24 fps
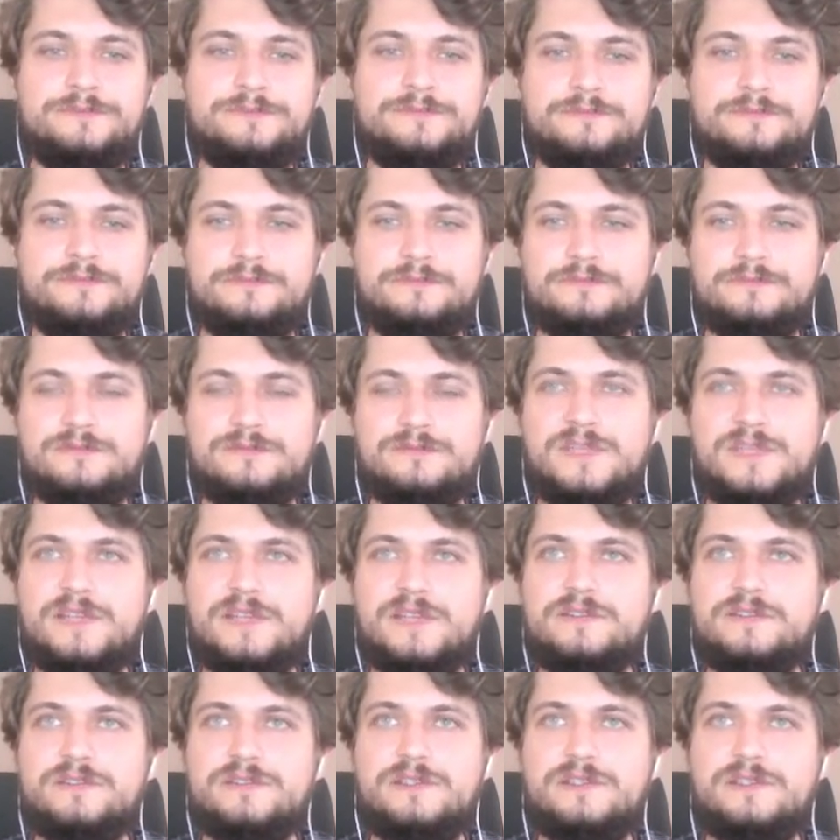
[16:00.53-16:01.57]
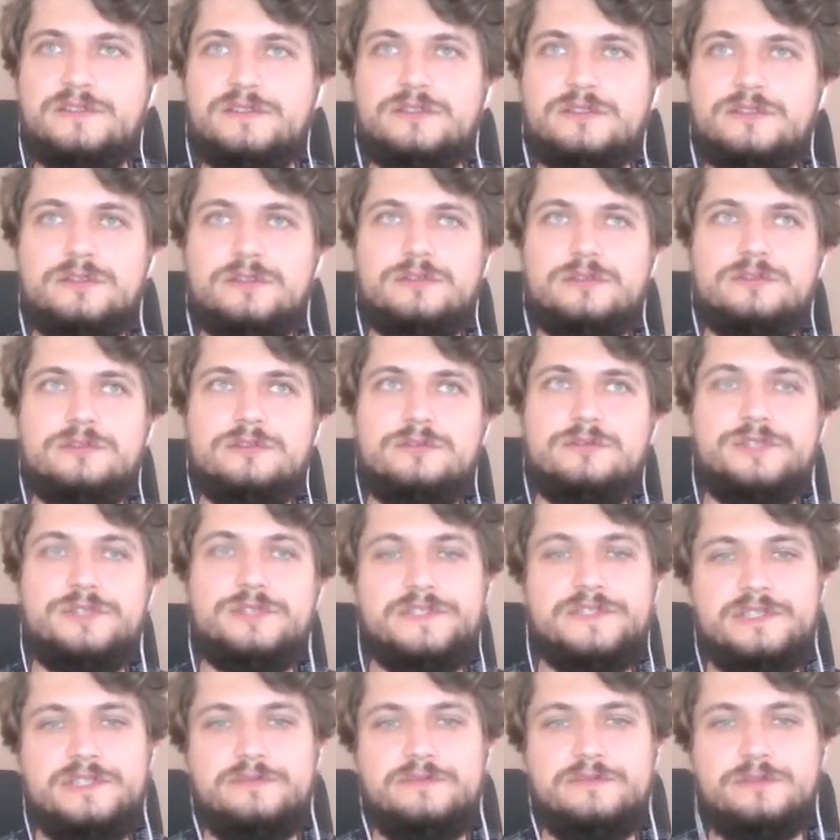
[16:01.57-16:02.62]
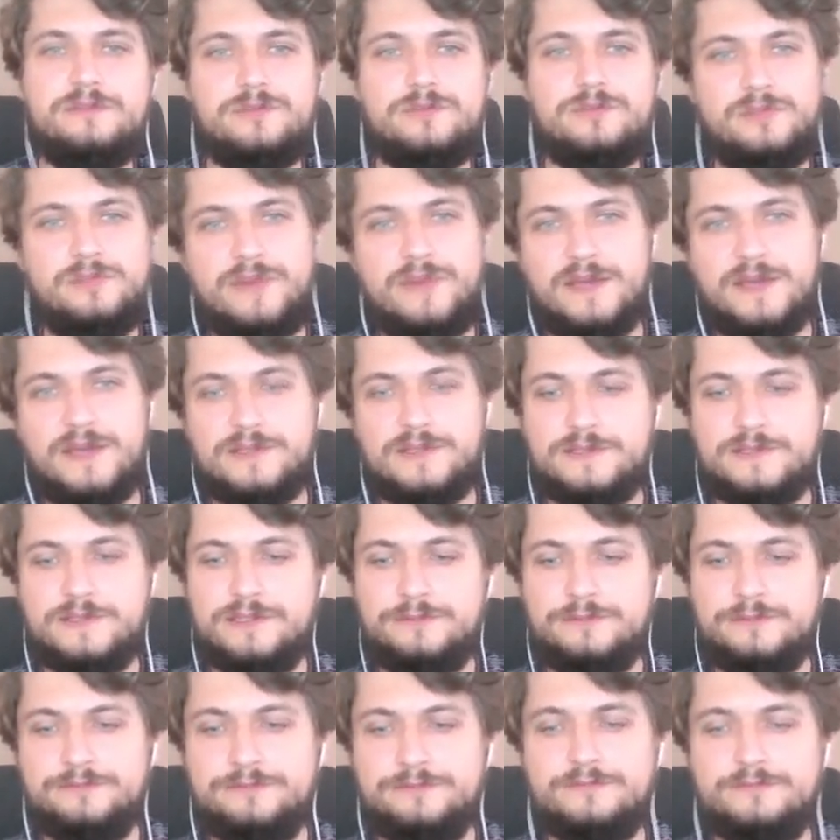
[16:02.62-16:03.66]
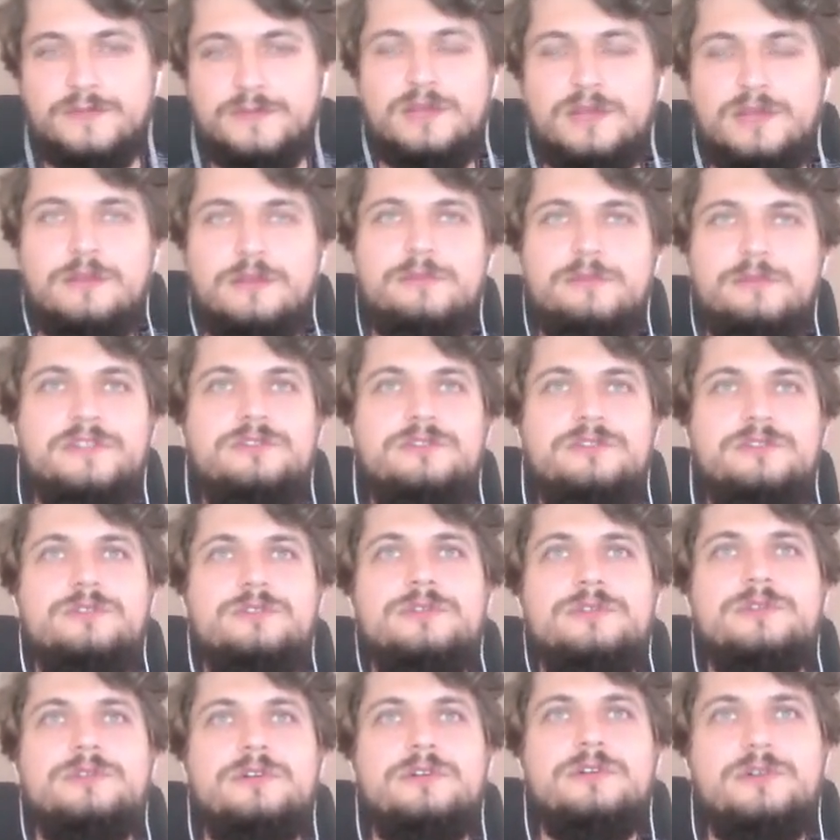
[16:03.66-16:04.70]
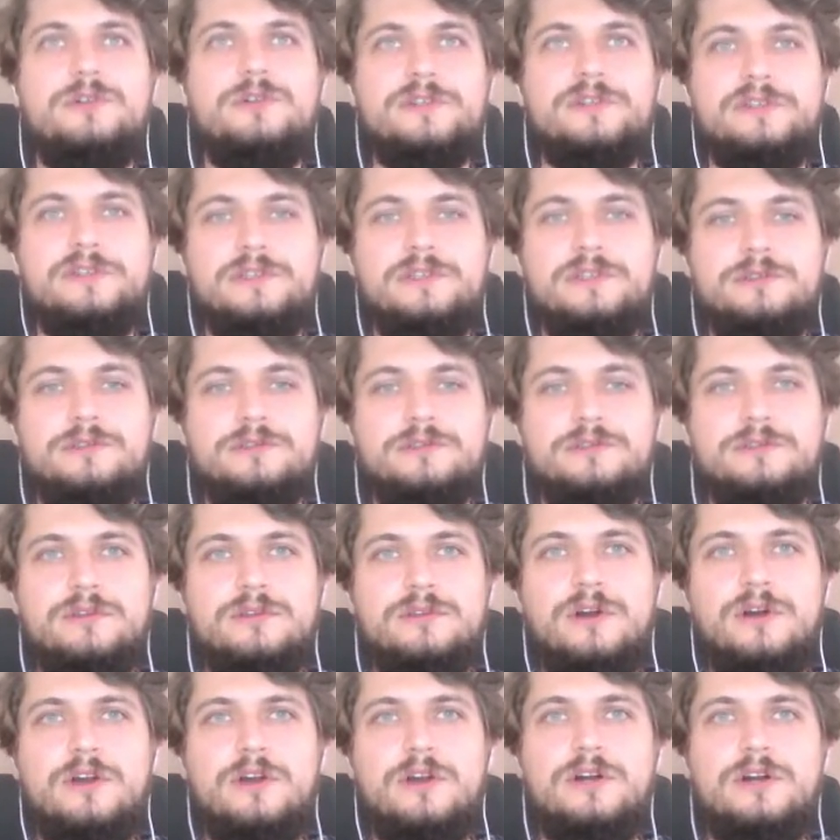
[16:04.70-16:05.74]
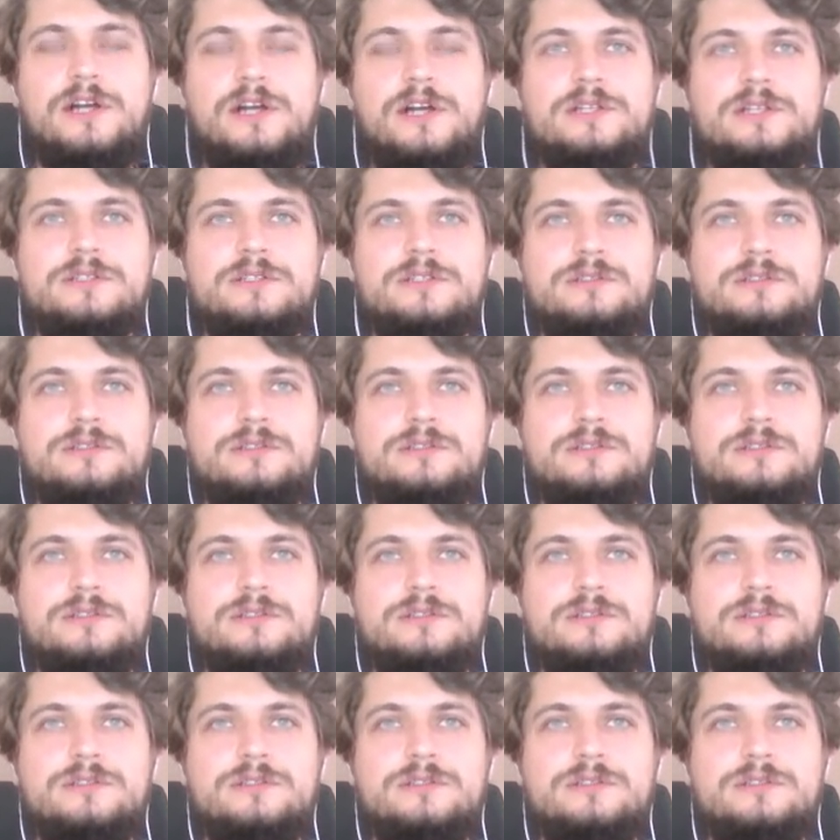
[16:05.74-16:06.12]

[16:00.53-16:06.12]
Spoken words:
that it received 3 packets. But during recording, RR